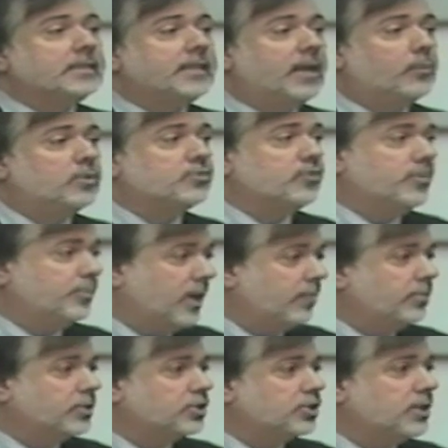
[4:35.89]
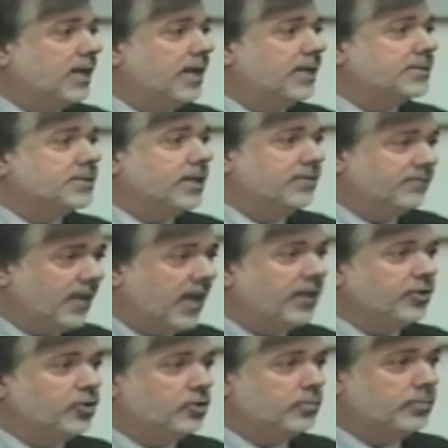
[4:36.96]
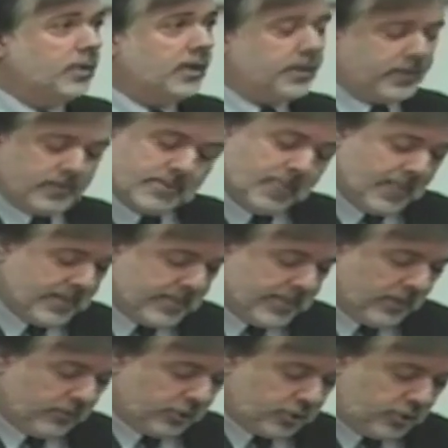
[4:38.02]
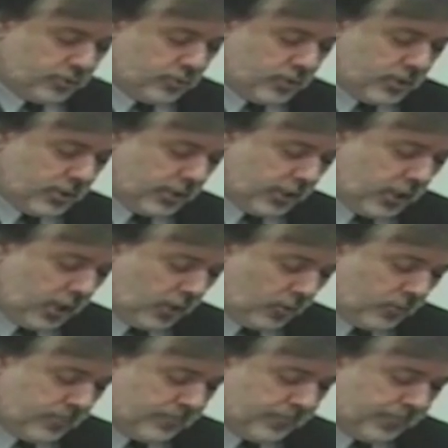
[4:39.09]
that was republished as a volume a year or two ago.